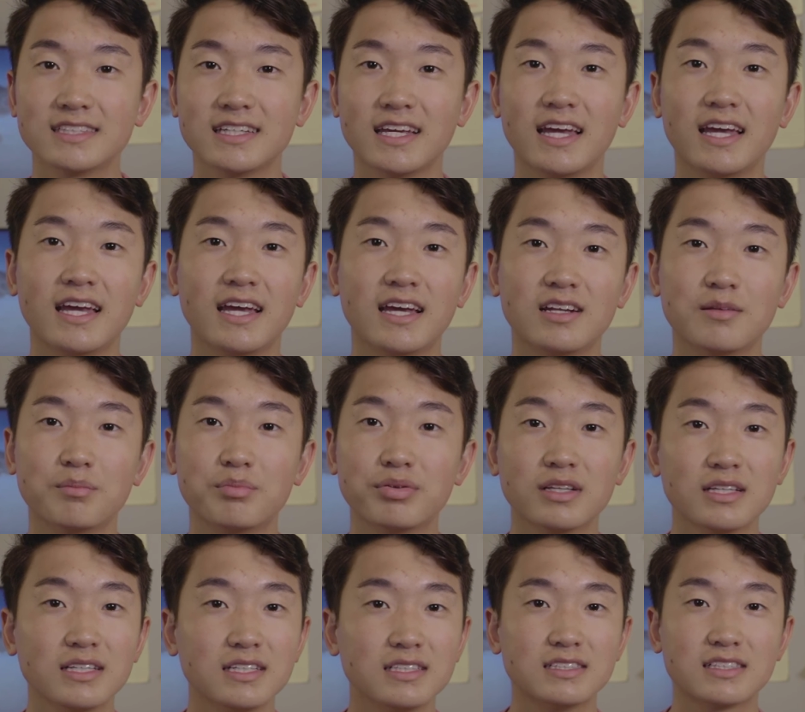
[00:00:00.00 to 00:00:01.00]
and
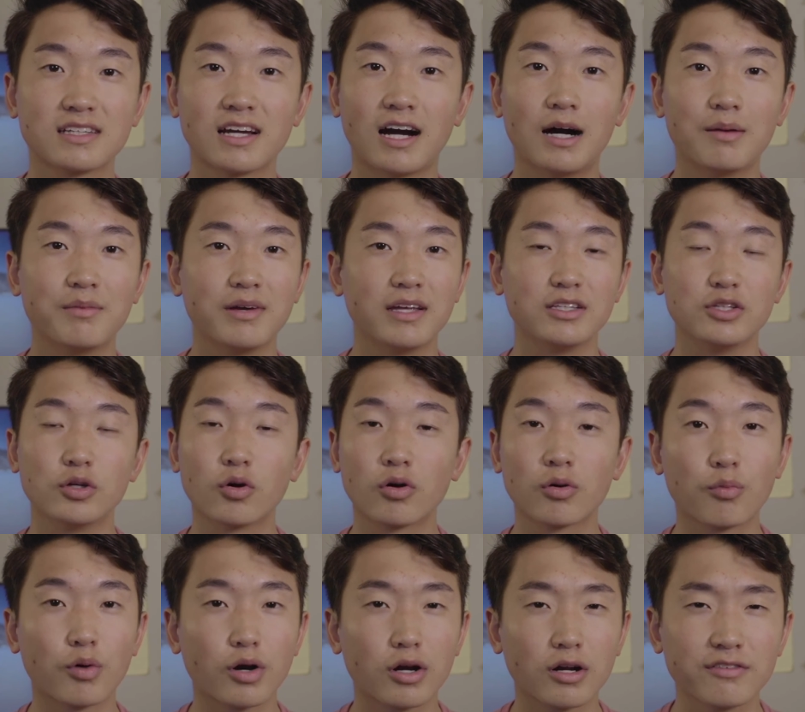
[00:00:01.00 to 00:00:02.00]
please comment your
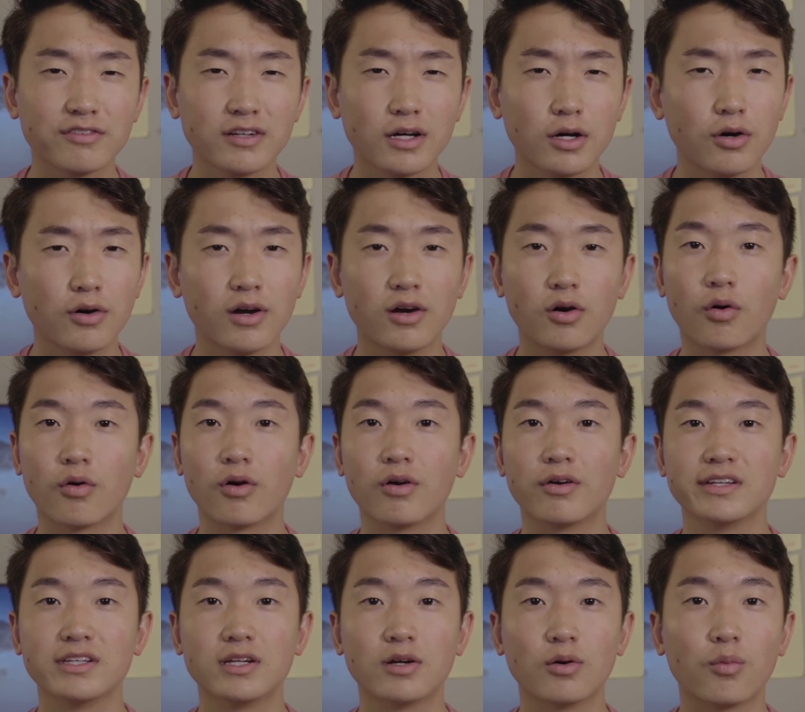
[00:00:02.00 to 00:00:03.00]
workflow or,
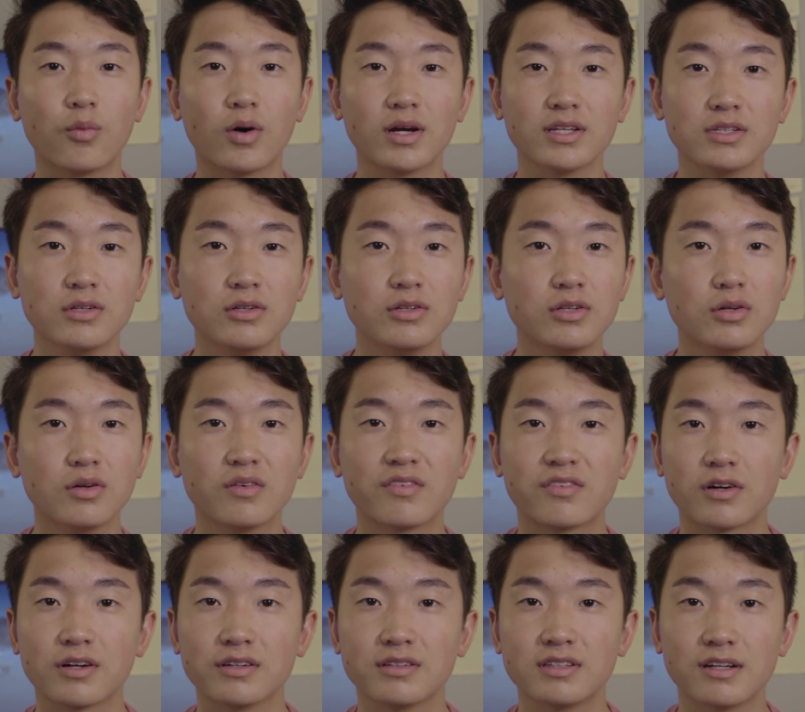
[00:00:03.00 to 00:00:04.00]
you know, what you do
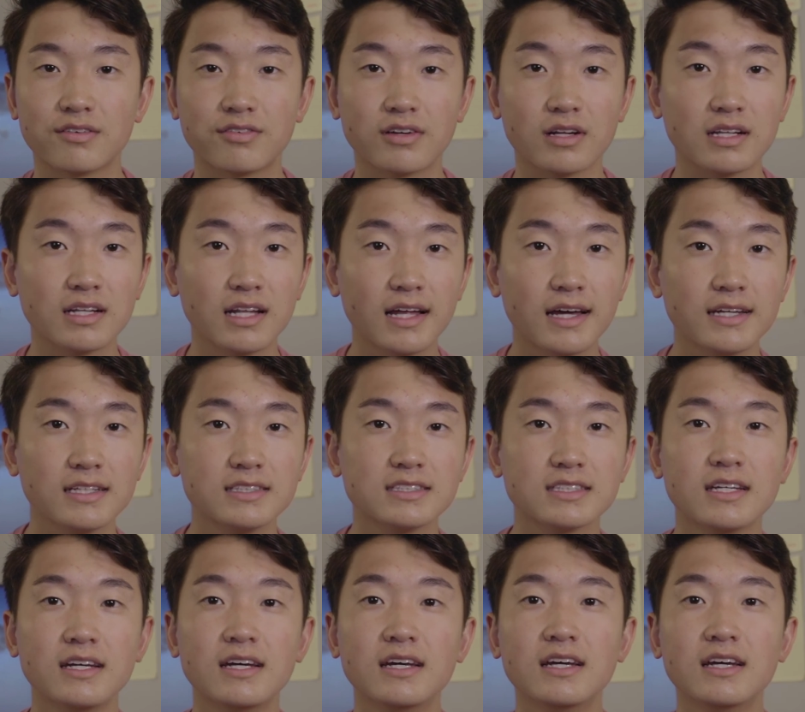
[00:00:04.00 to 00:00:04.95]
for different clients.